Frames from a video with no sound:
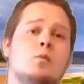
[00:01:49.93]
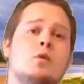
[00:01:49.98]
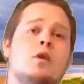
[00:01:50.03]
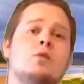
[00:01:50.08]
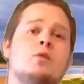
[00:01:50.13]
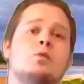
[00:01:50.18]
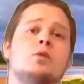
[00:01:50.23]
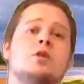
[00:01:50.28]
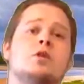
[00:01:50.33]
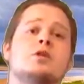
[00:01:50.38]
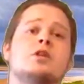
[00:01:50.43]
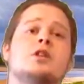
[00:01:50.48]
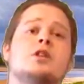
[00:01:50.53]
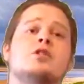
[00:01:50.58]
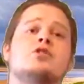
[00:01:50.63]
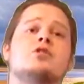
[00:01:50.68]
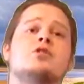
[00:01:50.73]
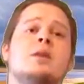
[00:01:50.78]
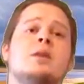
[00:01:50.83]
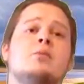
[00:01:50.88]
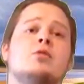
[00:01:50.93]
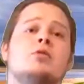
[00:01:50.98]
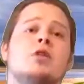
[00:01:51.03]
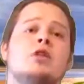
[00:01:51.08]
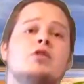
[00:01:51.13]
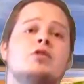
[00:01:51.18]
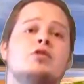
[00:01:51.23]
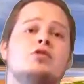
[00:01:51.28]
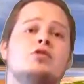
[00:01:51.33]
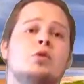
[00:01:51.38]
one wielding a
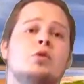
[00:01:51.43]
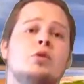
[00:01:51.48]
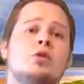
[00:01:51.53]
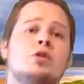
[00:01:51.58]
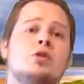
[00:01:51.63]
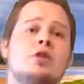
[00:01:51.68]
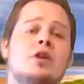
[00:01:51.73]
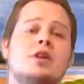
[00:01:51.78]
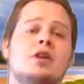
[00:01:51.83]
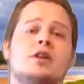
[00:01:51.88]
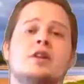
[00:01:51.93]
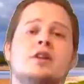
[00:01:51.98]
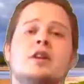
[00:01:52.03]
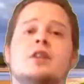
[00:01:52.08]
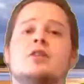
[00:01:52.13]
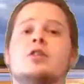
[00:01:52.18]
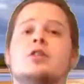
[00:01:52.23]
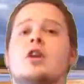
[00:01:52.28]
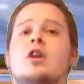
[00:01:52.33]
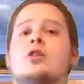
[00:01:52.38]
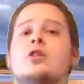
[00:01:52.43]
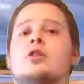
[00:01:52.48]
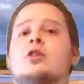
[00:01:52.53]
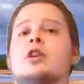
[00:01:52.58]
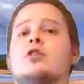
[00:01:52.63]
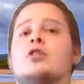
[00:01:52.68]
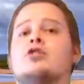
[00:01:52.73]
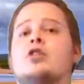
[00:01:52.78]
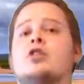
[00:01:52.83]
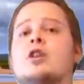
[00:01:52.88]
samurai sword and the other
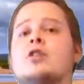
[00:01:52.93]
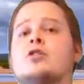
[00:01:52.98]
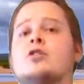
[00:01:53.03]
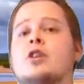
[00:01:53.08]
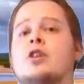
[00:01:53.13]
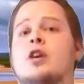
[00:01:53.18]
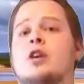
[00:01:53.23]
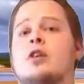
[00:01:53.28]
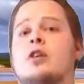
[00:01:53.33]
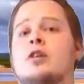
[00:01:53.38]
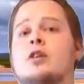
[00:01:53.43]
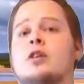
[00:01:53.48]
a chainsaw.